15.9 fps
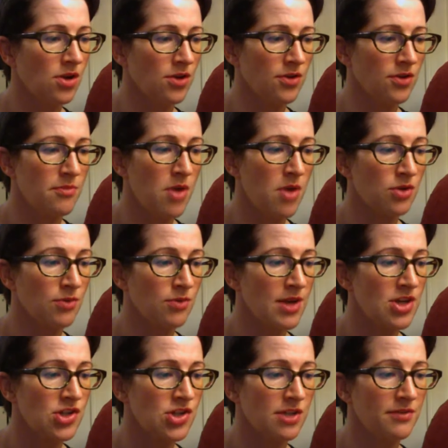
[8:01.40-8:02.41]

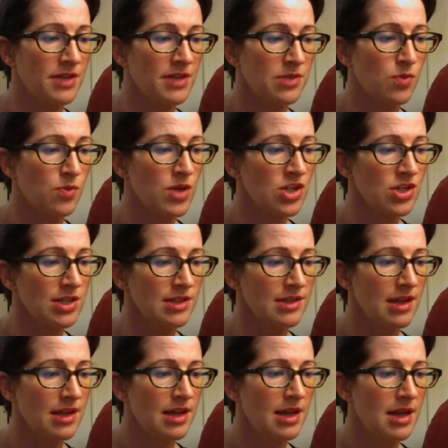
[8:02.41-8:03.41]
moderation of his wishes,
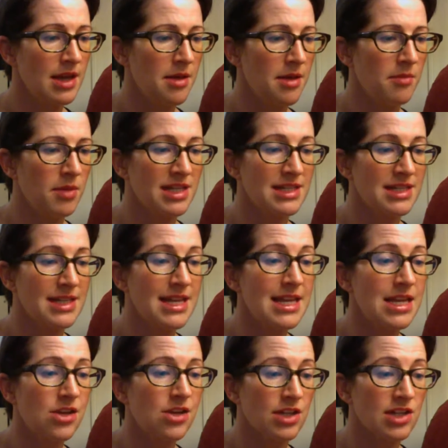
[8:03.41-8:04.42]
but his
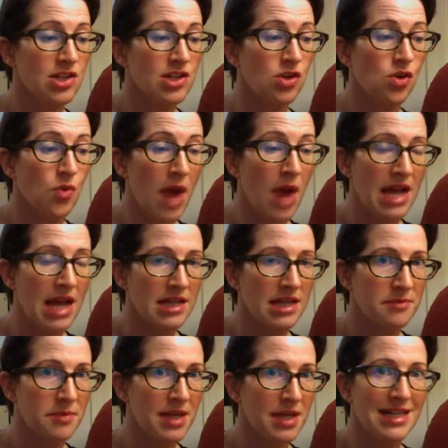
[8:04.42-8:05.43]
eagerness to grasp
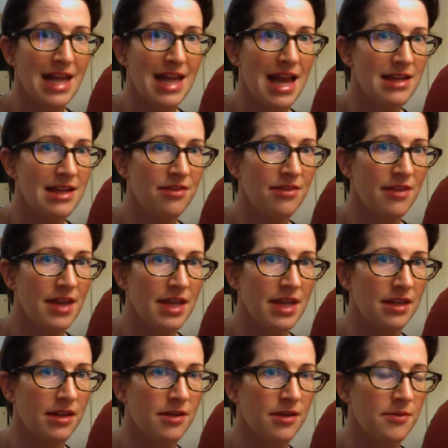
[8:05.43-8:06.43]
at
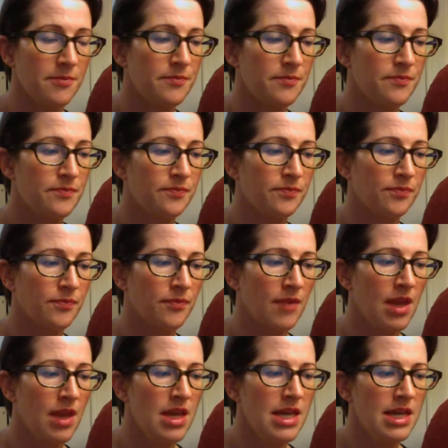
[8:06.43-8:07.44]
anything.
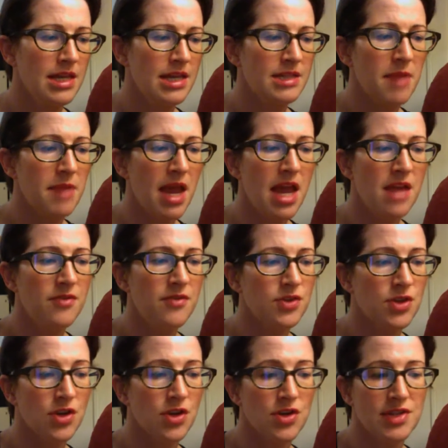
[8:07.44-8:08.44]
His behaviour
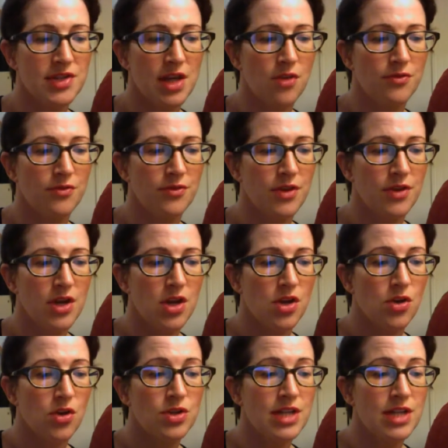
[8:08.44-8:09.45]
to herself
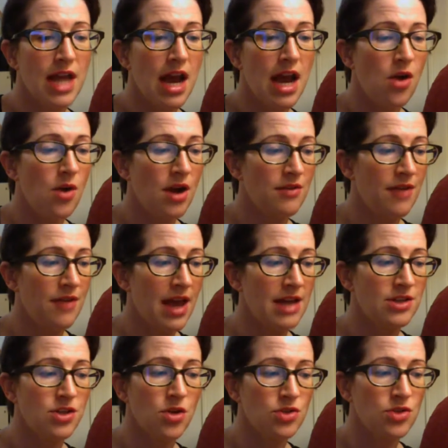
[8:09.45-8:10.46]
could now have had
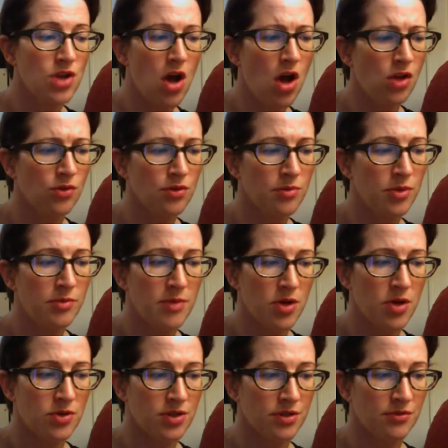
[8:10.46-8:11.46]
no tolerable
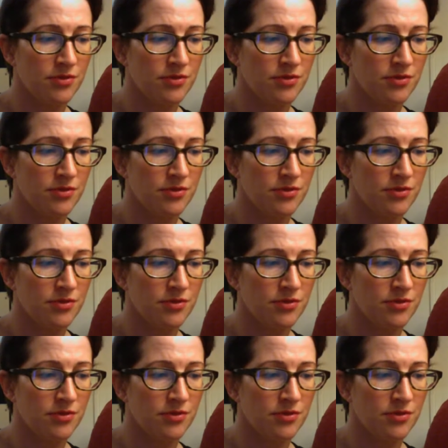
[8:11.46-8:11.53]
motive.